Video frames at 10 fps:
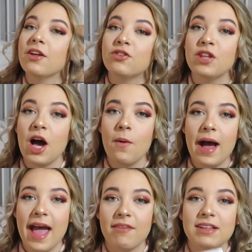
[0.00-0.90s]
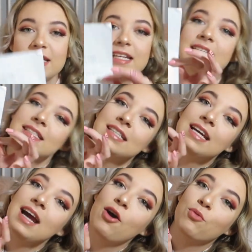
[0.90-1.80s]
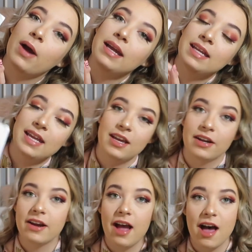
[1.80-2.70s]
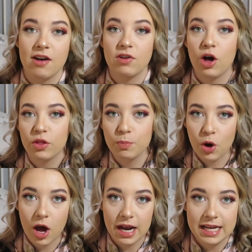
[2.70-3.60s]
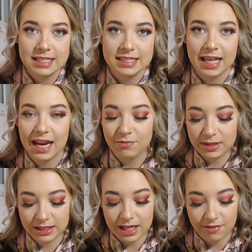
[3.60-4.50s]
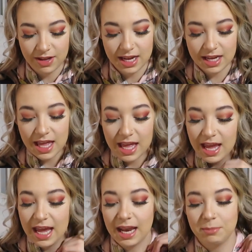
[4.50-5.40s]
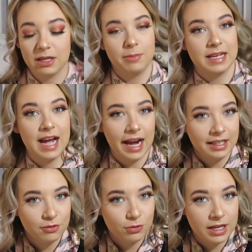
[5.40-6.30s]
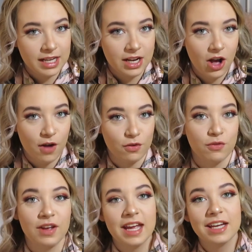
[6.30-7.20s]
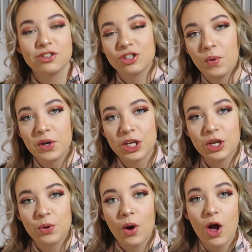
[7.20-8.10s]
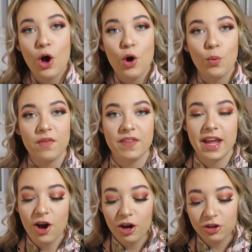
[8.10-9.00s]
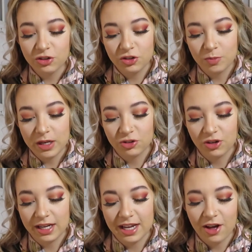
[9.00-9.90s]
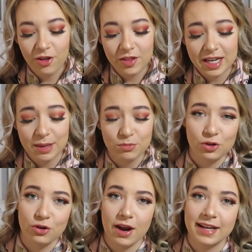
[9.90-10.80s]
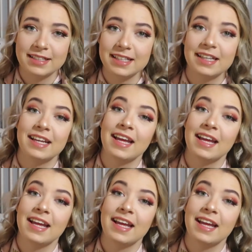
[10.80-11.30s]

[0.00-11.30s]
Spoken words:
So I have a list right here of all the products that I've been loving, and I'm going to be kind of reading off of it and showing you what they are just to make sure I get all the names correct.